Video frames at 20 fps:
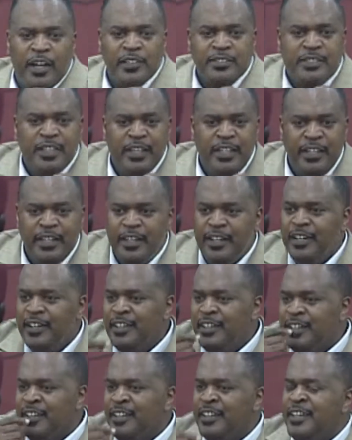y'all still here?
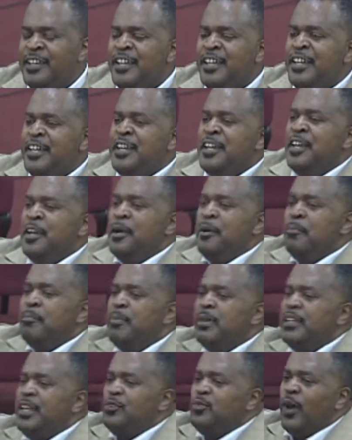
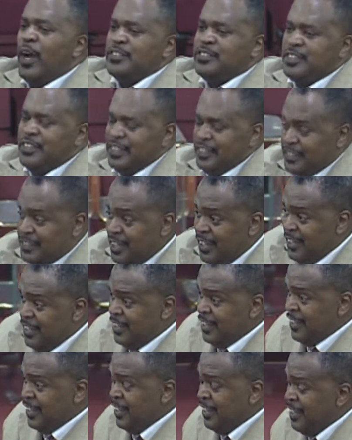But then watch this.
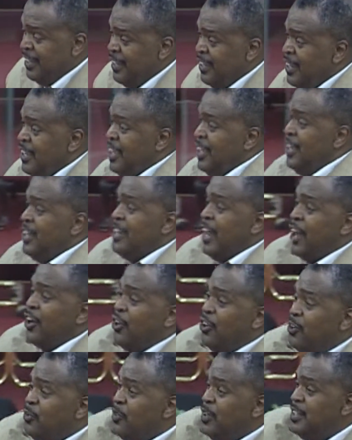
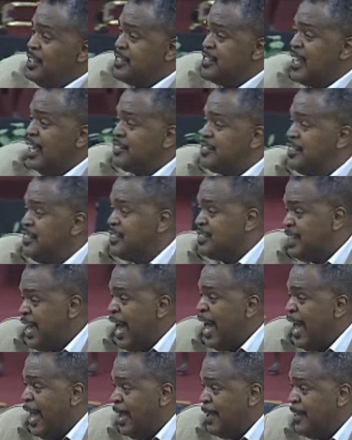Not only will it set you
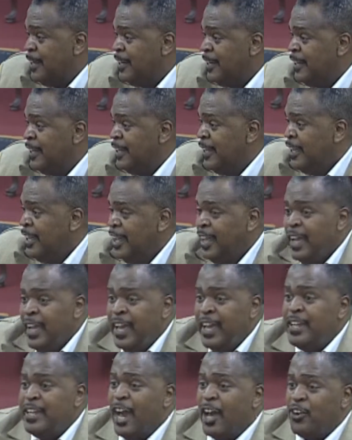aside,
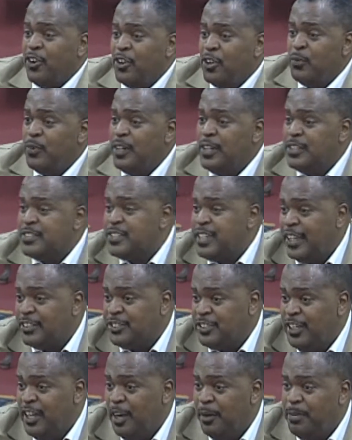not only will it
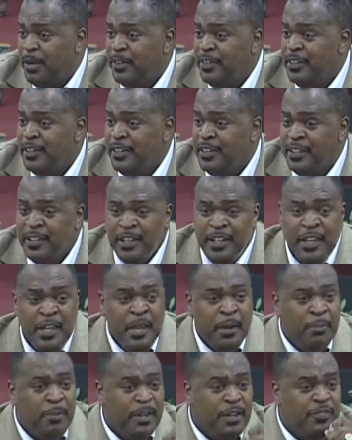set you up,
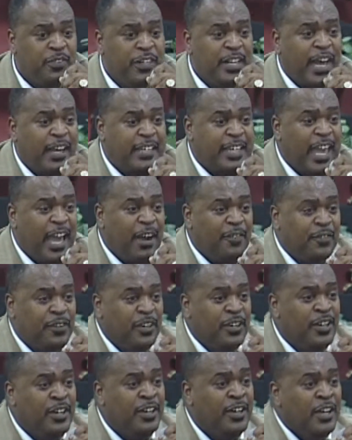but if you're not
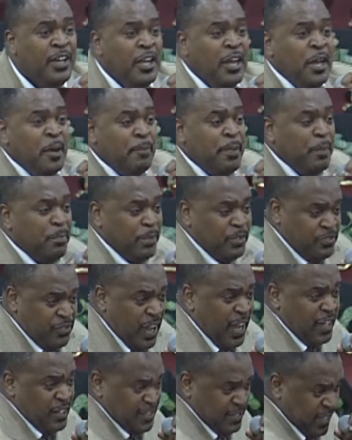careful, people
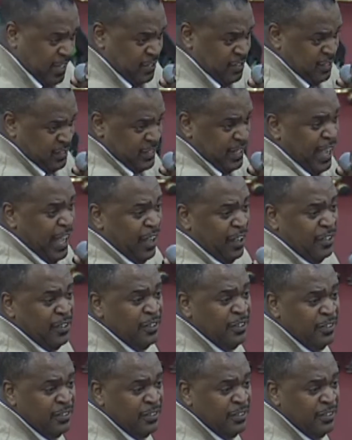try to set you down.